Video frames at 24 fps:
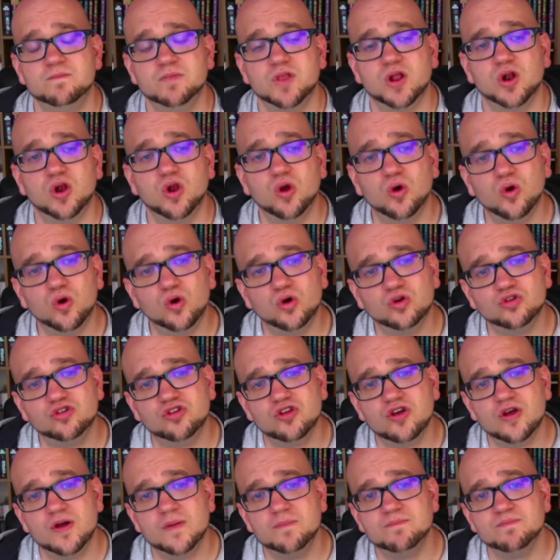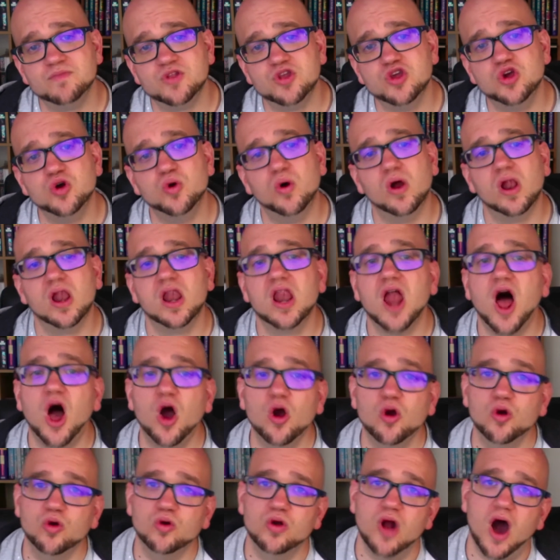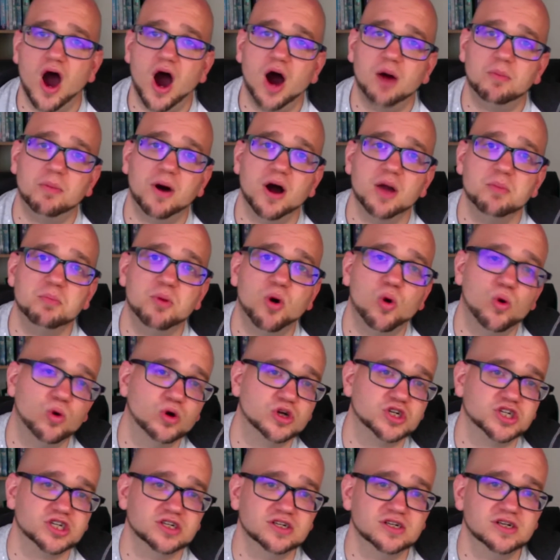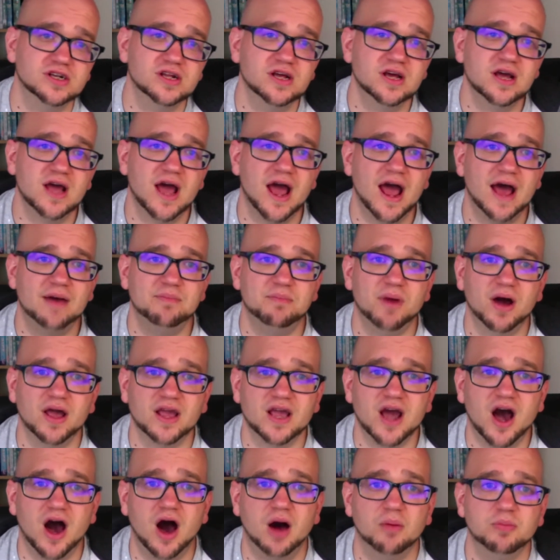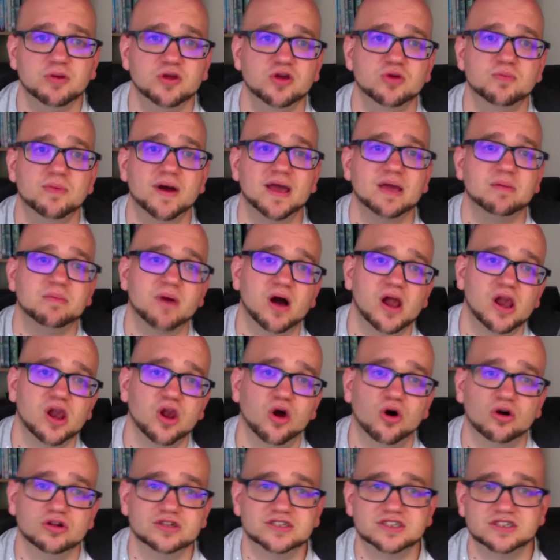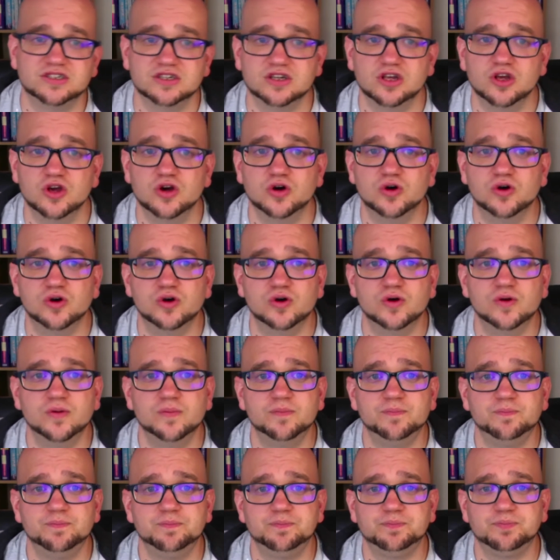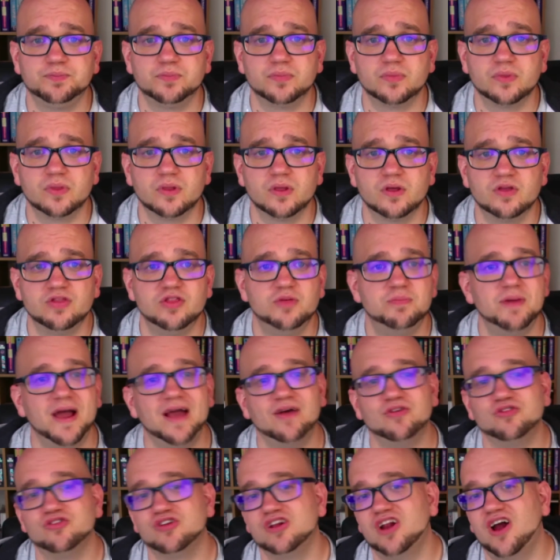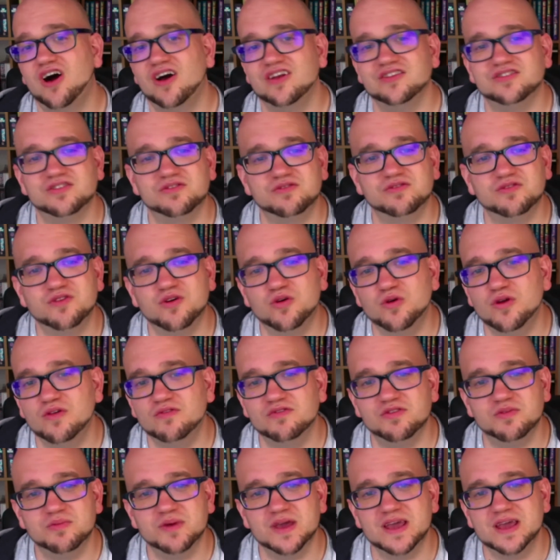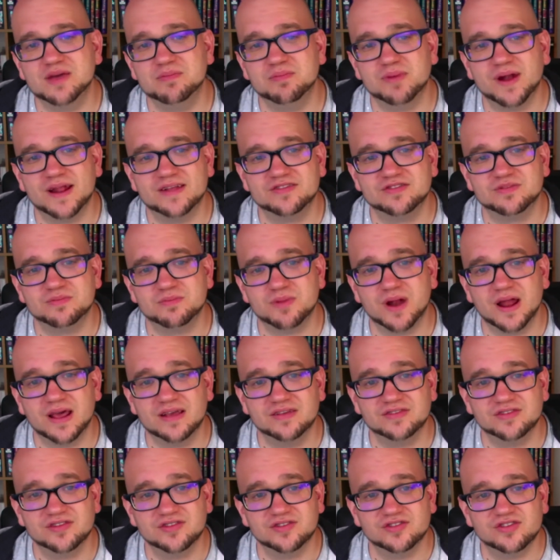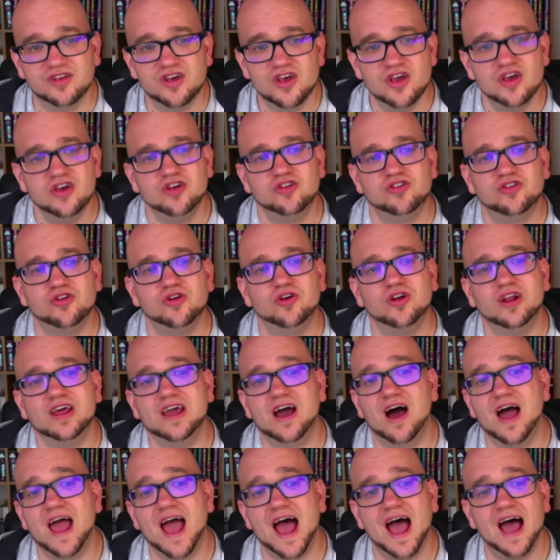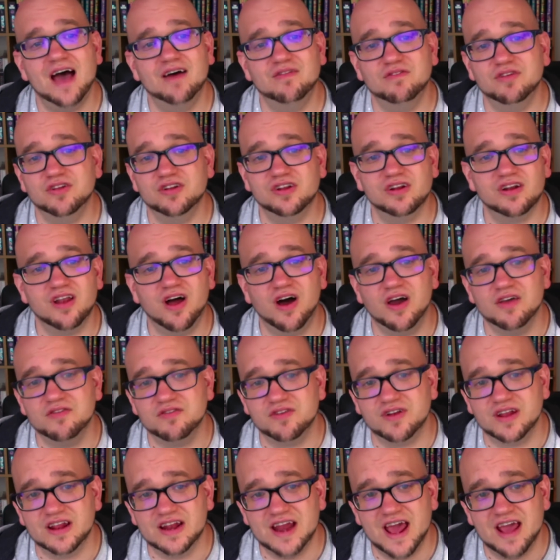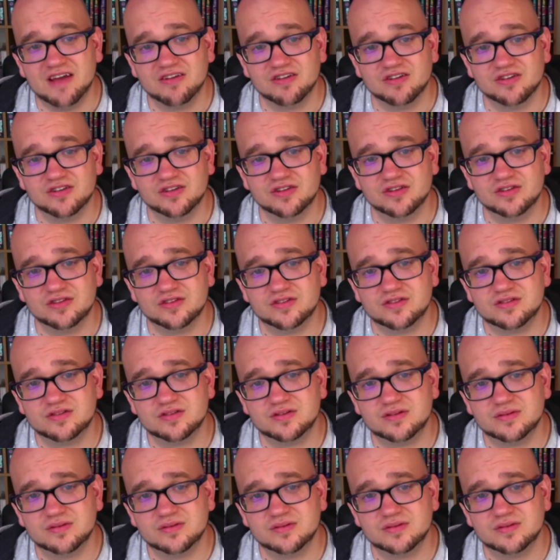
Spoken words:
Lord, you alone are my portion and my cup. You make my lot secure. The boundary lines have fallen for me in pleasant places. Surely I have a delightful inheritance.